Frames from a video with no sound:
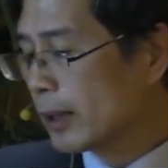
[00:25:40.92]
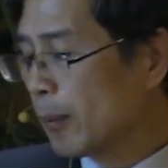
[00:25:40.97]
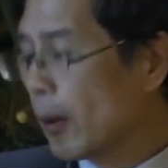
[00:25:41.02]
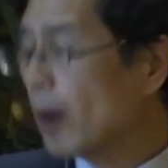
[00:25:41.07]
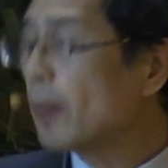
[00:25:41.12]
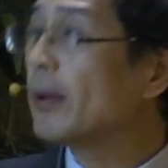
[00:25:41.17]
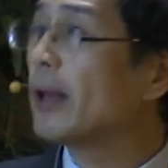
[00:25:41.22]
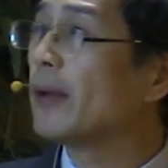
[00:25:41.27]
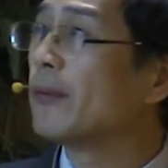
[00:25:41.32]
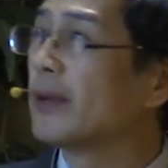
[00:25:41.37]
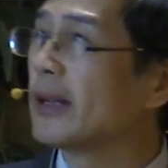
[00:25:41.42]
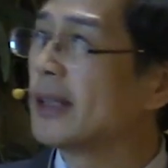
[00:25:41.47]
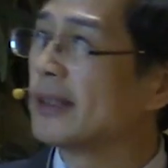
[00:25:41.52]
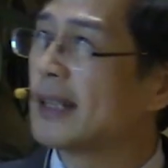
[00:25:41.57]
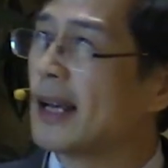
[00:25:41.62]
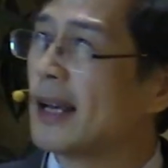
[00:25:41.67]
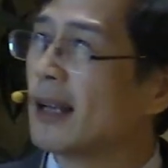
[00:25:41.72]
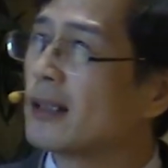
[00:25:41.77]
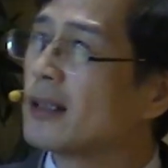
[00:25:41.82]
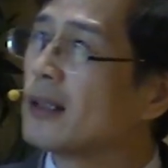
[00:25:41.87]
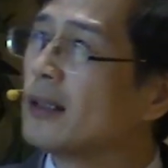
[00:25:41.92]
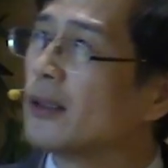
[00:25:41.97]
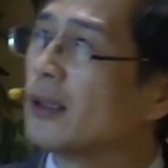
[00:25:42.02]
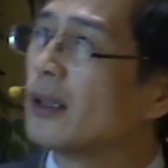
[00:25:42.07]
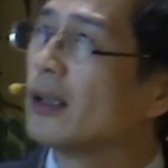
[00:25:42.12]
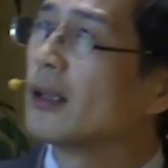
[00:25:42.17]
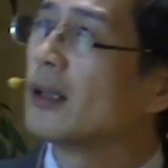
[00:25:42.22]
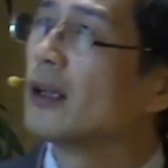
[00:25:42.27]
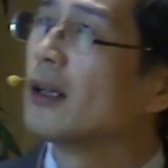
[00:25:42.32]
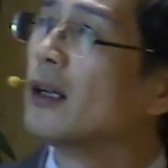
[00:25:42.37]
the problem with that?
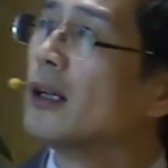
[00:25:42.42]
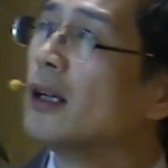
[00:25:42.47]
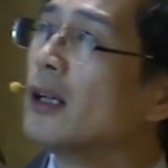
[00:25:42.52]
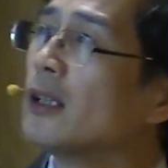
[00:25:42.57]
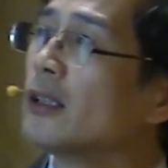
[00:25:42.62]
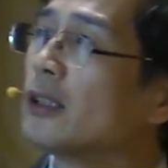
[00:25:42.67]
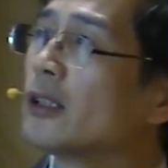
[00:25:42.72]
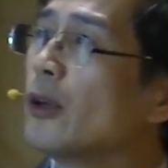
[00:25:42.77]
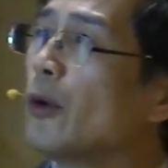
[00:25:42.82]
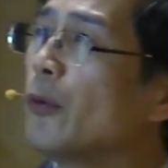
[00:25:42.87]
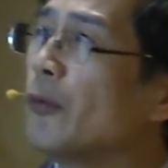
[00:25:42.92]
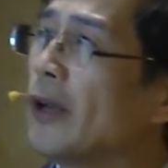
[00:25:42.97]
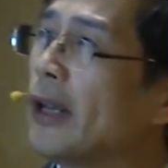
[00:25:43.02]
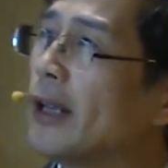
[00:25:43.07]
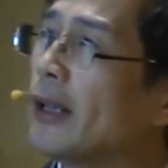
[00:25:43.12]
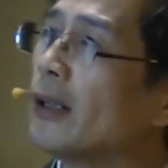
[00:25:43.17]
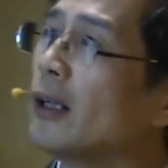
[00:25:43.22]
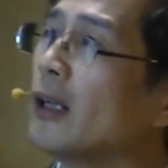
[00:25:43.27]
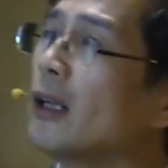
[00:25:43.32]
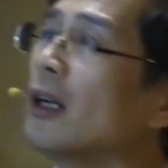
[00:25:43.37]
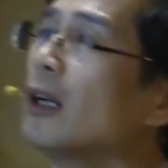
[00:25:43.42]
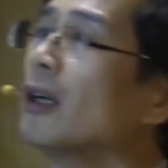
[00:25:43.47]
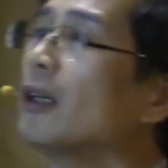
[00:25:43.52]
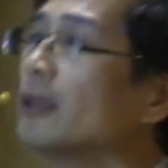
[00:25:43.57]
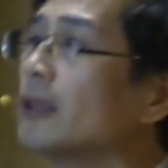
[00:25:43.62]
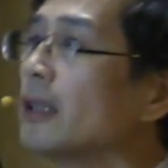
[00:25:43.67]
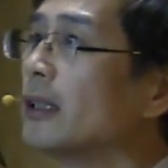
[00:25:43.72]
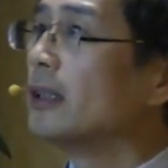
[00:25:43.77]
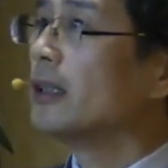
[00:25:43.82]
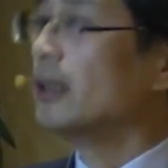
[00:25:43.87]
So
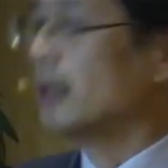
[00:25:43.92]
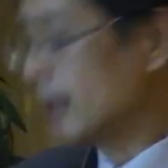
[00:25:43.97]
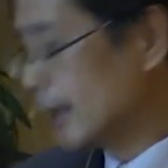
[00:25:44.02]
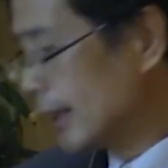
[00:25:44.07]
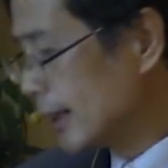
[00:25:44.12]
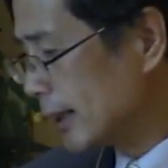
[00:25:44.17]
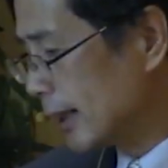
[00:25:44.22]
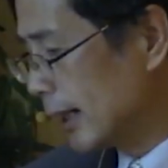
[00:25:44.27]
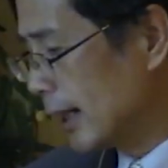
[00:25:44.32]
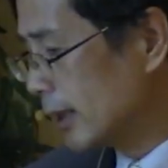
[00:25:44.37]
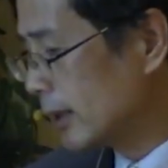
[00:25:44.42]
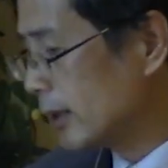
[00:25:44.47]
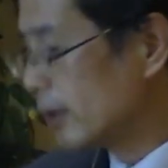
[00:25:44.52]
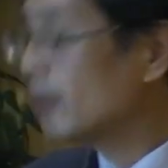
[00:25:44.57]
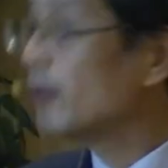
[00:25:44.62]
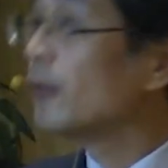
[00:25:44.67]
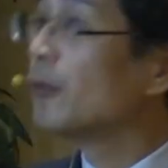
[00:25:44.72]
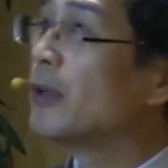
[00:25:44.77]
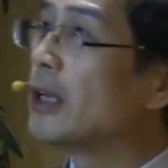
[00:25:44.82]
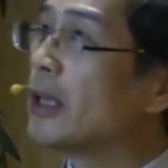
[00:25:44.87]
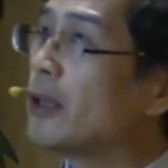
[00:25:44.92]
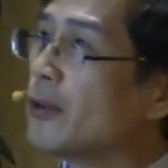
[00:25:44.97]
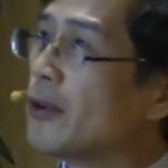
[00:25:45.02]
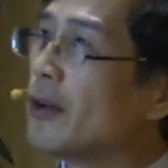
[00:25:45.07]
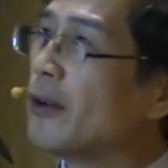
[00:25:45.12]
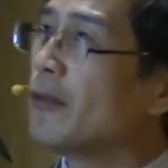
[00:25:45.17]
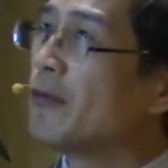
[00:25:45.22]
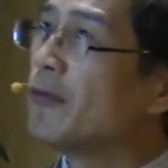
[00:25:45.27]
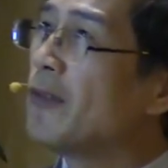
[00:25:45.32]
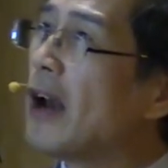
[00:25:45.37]
in this case, we
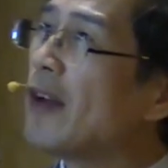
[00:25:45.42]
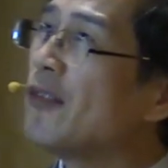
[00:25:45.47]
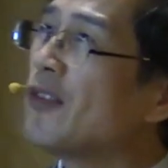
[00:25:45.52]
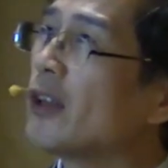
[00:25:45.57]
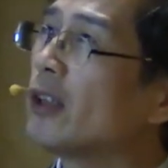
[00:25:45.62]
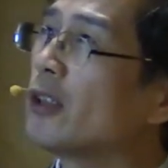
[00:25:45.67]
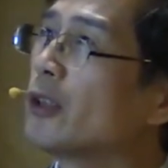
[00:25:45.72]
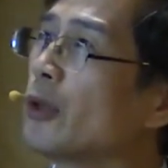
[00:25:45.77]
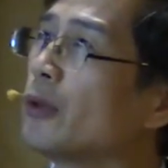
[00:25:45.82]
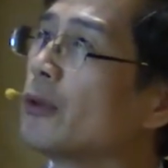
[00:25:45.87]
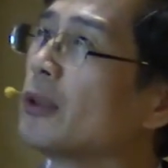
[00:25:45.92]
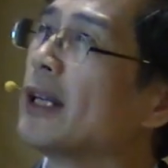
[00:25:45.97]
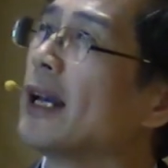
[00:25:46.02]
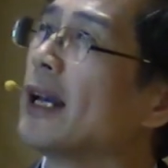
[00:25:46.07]
referred to